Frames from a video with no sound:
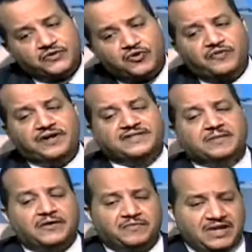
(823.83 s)
Let us talk
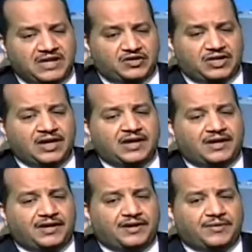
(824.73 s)
first about Malaysia.
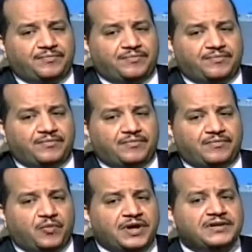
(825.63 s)

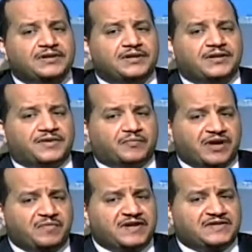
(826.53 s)
When
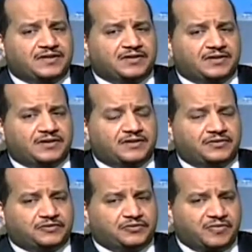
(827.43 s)
the Prime
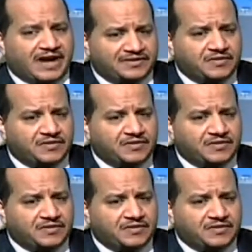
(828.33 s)
Minister, Dr.